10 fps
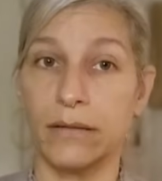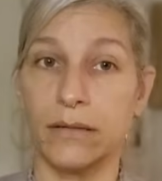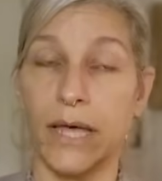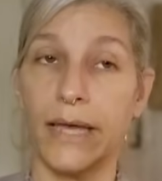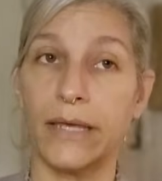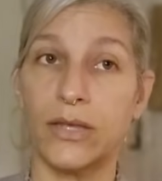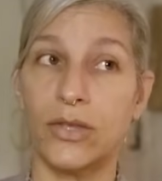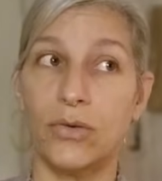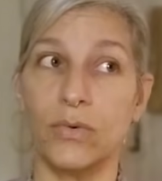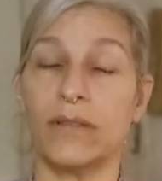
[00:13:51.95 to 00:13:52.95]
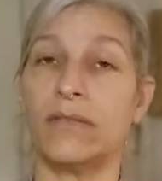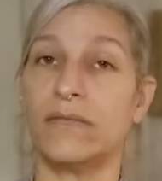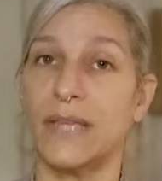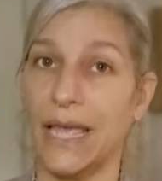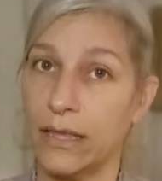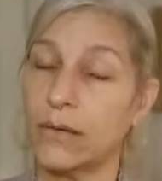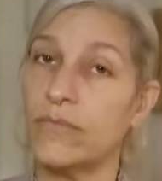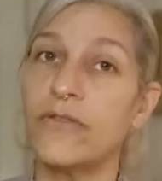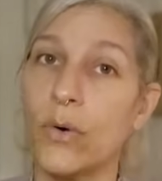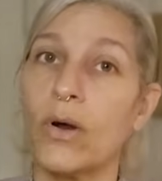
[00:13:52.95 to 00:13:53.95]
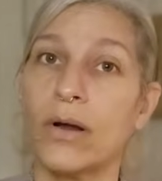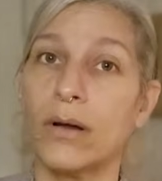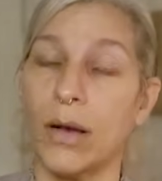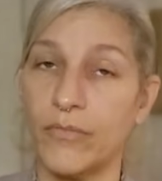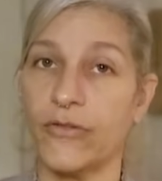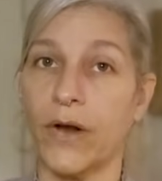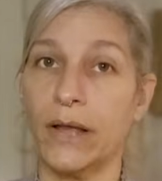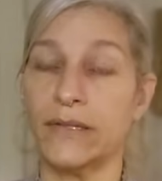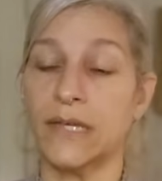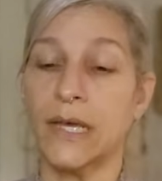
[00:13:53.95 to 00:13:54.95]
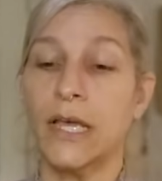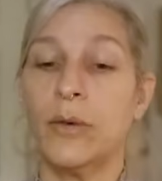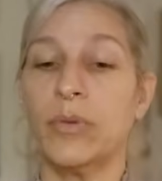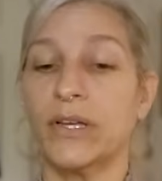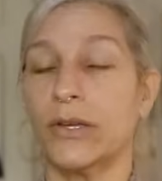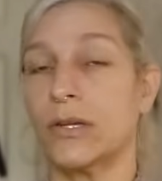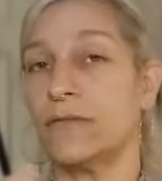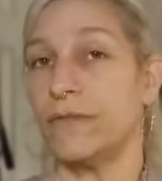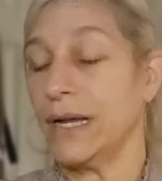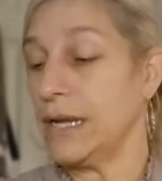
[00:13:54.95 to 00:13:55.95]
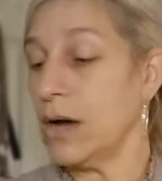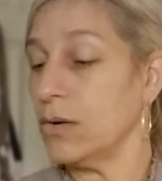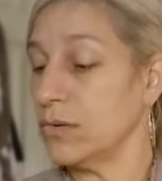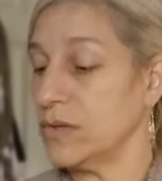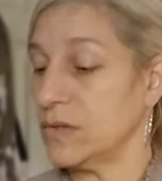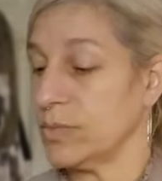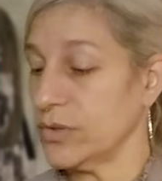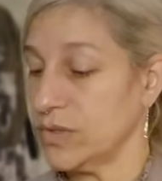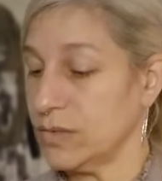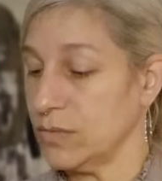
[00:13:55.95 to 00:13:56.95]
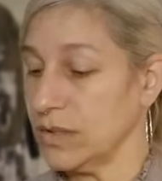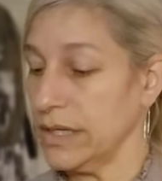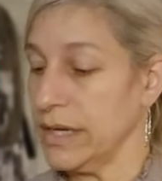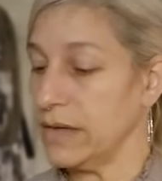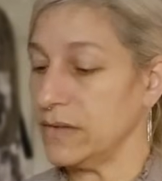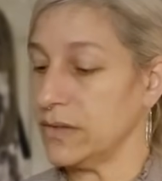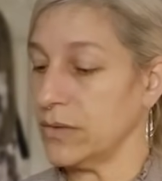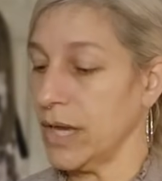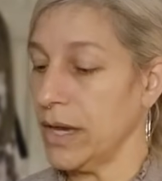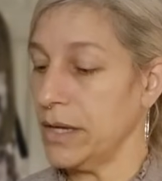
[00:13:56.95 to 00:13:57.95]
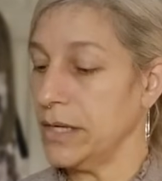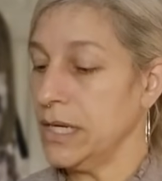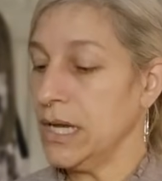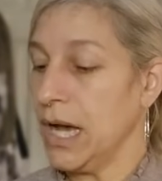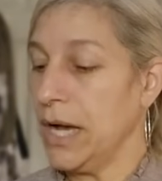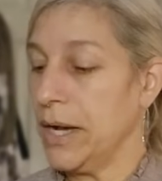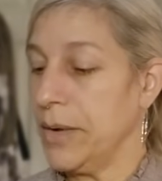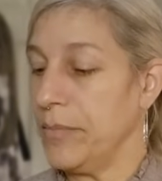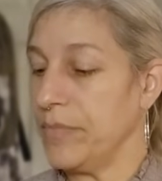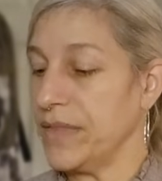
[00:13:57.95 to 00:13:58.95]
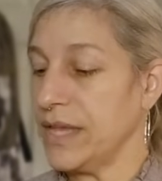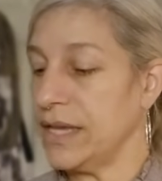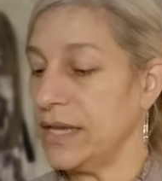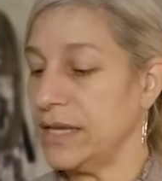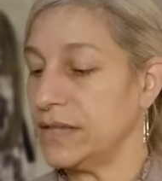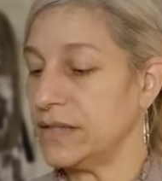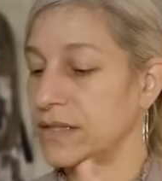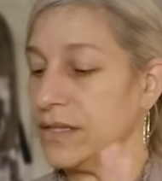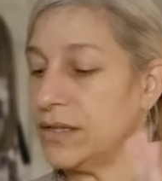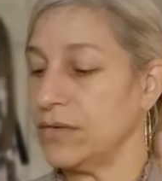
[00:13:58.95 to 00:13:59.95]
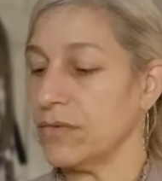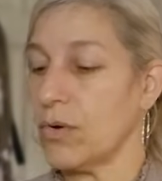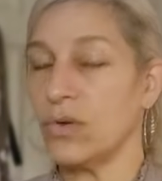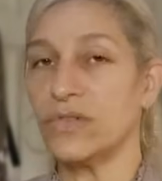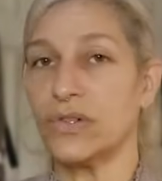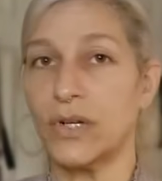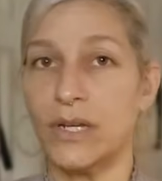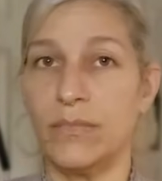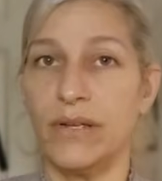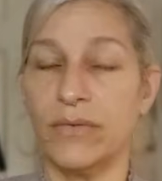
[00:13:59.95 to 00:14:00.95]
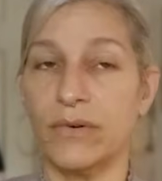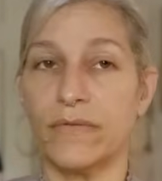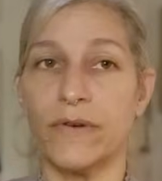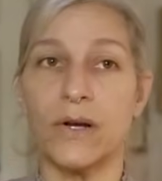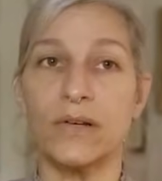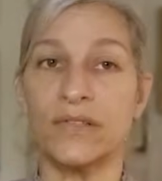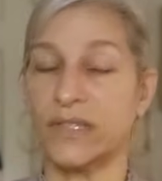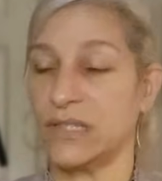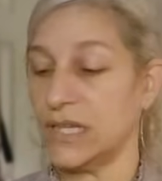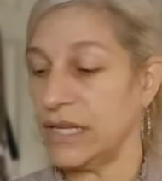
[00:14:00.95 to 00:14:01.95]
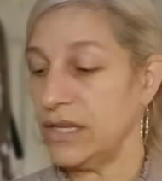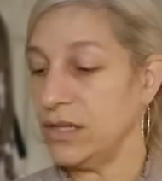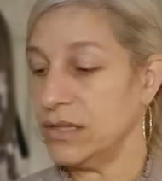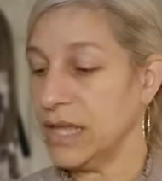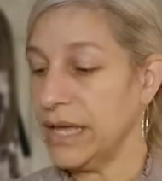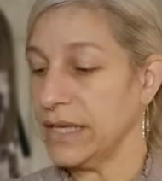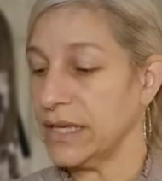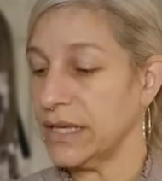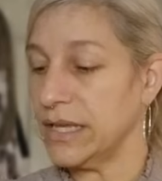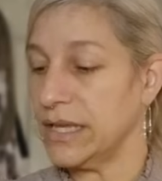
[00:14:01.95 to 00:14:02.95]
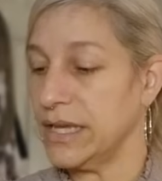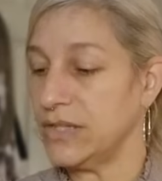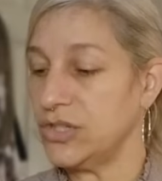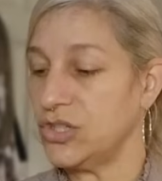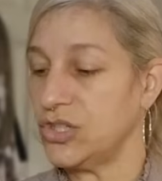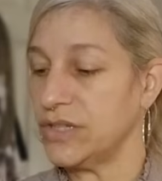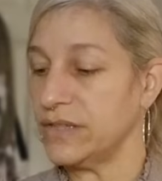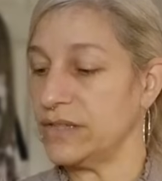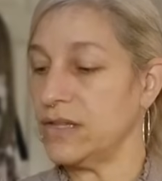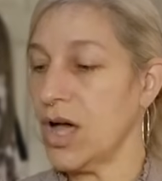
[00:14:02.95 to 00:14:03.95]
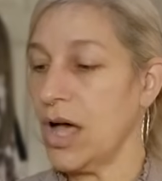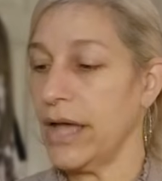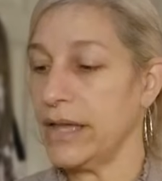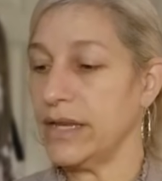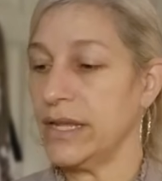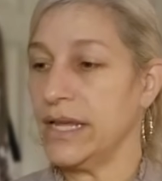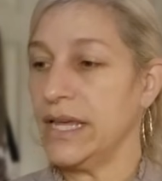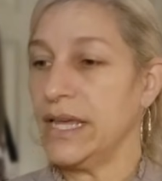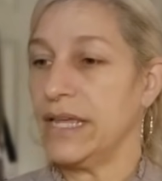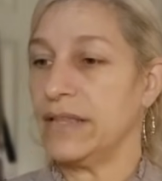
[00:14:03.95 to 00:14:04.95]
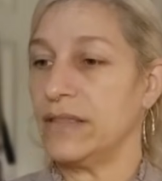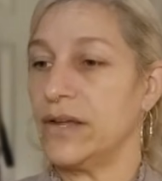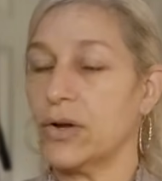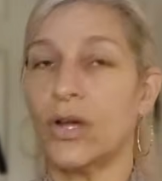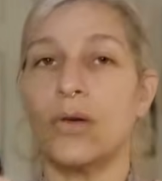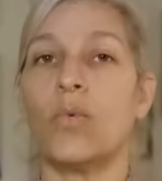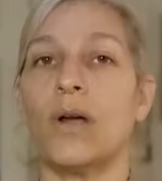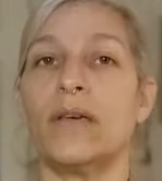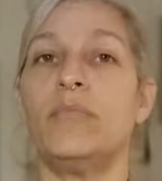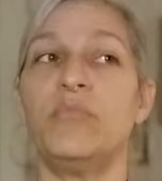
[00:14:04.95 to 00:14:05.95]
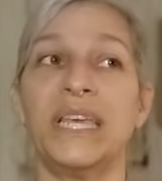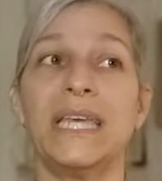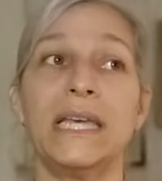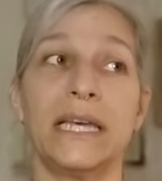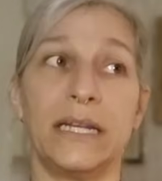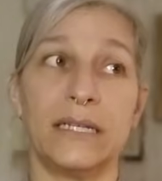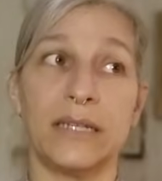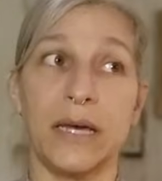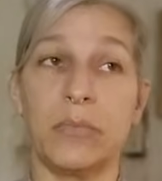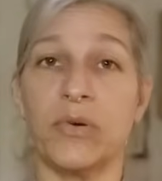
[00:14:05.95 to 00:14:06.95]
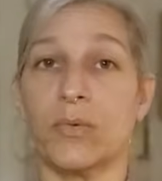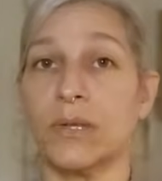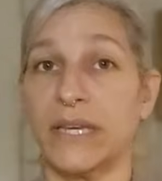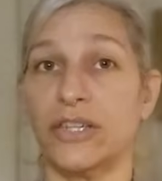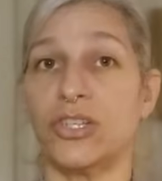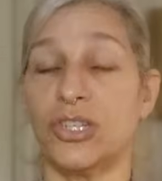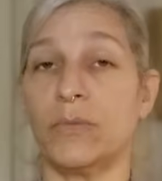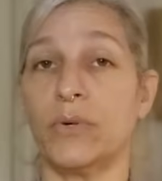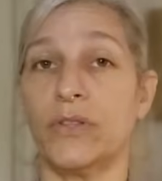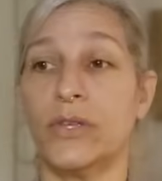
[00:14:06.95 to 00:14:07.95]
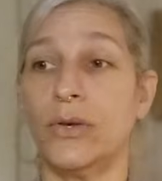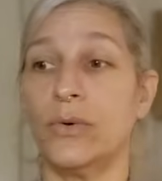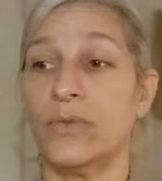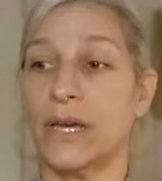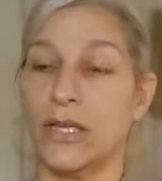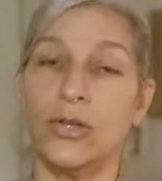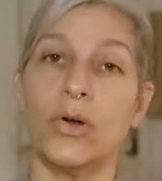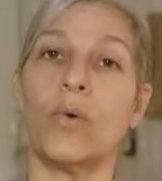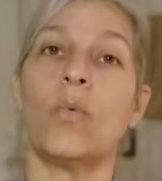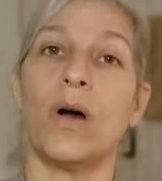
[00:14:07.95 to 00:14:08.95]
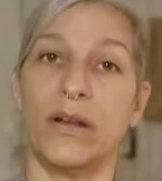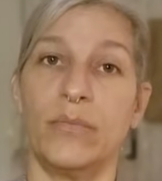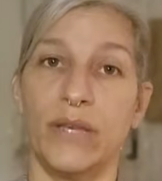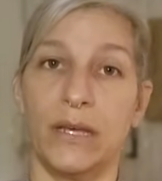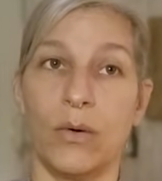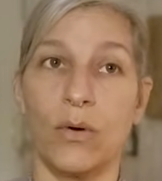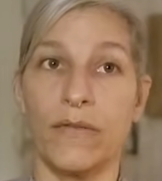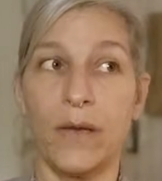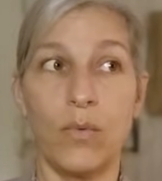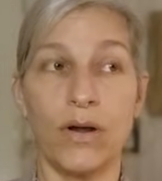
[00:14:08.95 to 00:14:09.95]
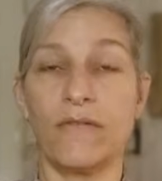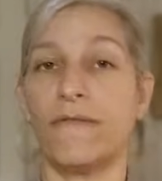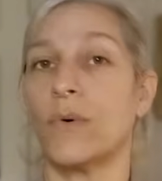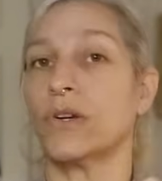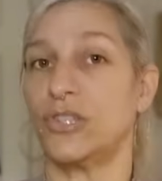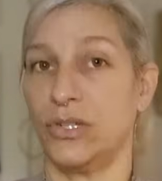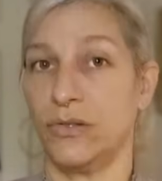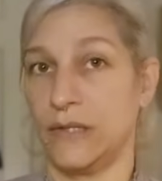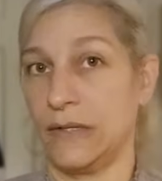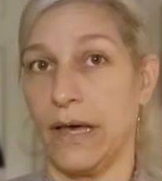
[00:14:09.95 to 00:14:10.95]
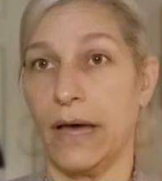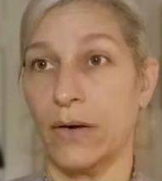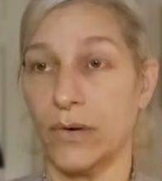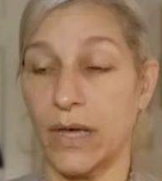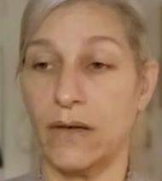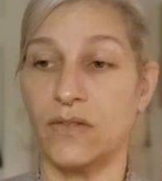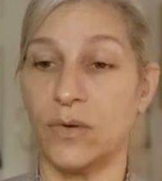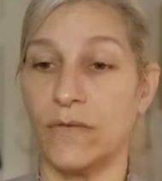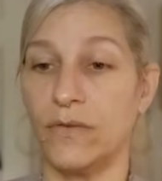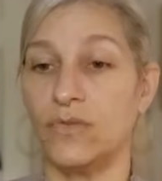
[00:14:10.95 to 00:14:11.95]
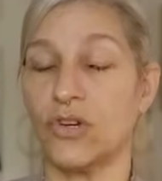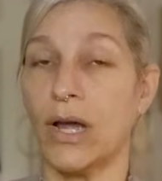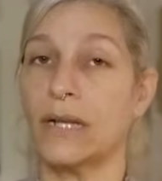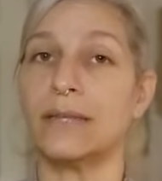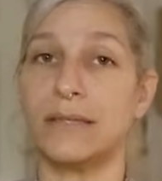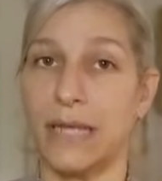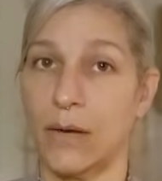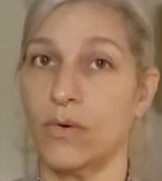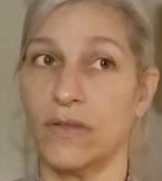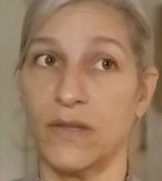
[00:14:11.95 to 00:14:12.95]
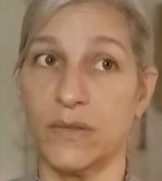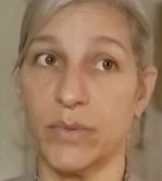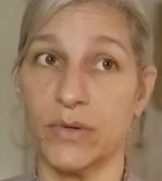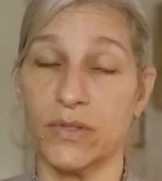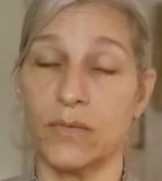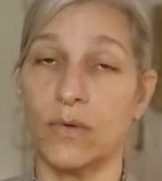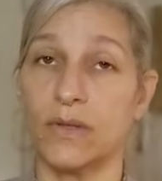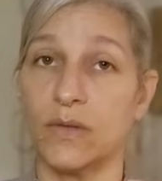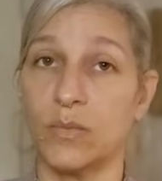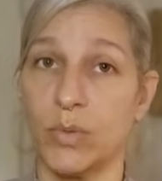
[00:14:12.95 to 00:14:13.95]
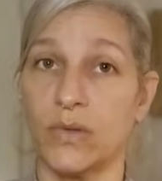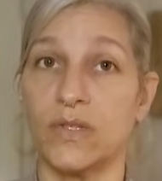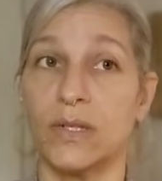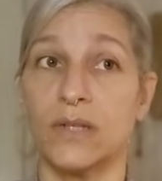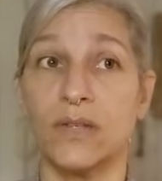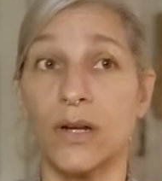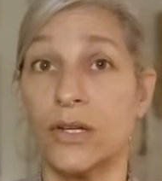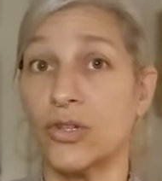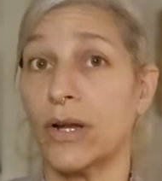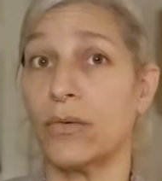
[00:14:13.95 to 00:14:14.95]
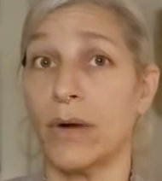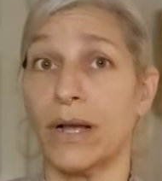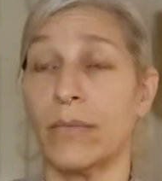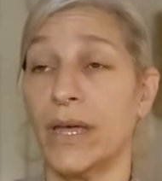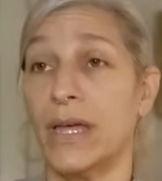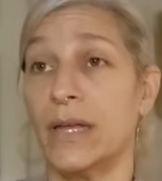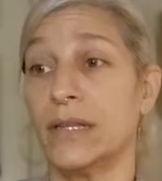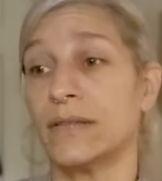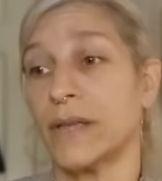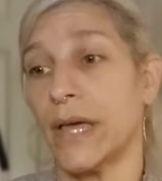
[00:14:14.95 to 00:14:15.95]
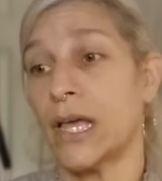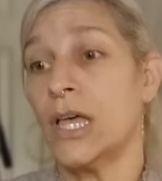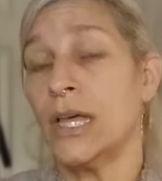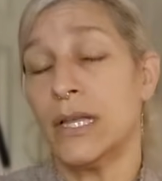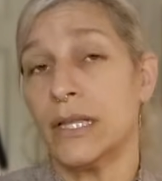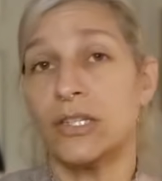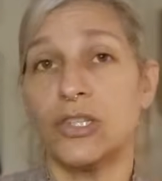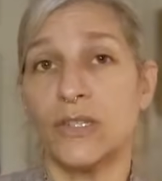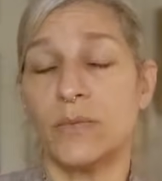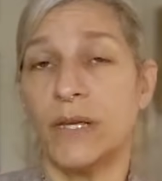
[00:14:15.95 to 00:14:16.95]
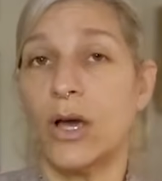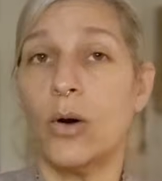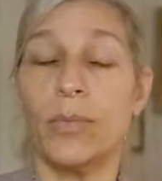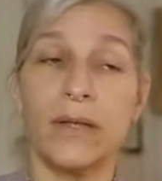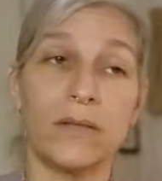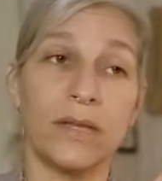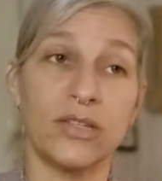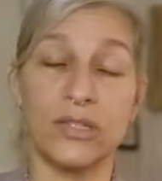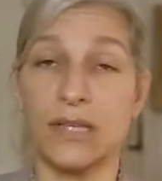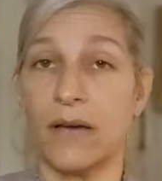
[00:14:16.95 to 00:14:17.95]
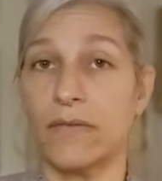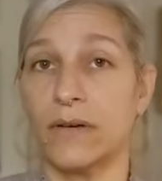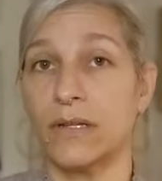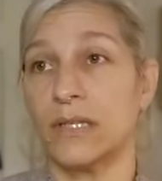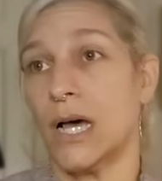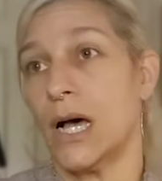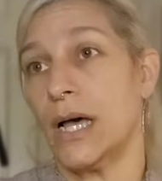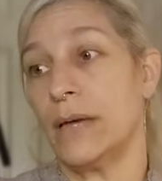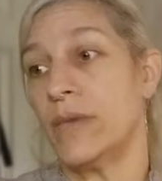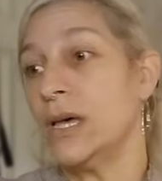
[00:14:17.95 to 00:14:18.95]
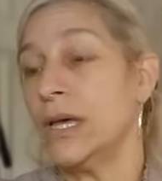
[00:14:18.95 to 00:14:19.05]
like you would take them for up front, but you're going to find out who this person really is, okay? It's the roles are going to be reversed. Like, it's just not... They're going to want to be in a type of relationship with you that you don't want to be, or they want to force you to that. Okay. So if you try to stay with this person, what this person is going to try to recommend is like, let's just be open. Let's just have a good time.